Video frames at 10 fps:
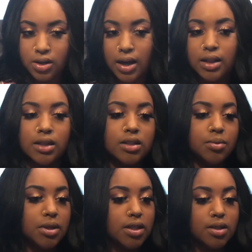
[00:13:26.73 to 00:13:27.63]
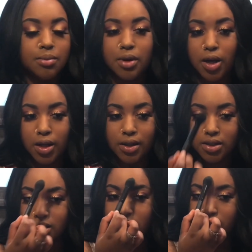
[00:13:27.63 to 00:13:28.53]
I like to put some on the
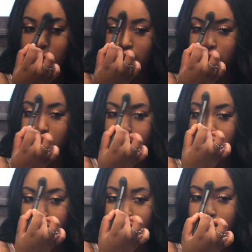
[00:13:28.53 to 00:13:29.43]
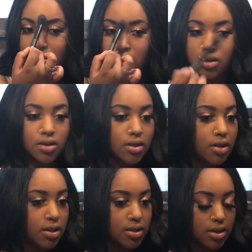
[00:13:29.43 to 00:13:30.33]
center
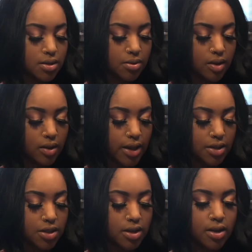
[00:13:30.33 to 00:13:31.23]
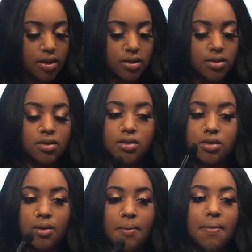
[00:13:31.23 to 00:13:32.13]
because that's where the light shines.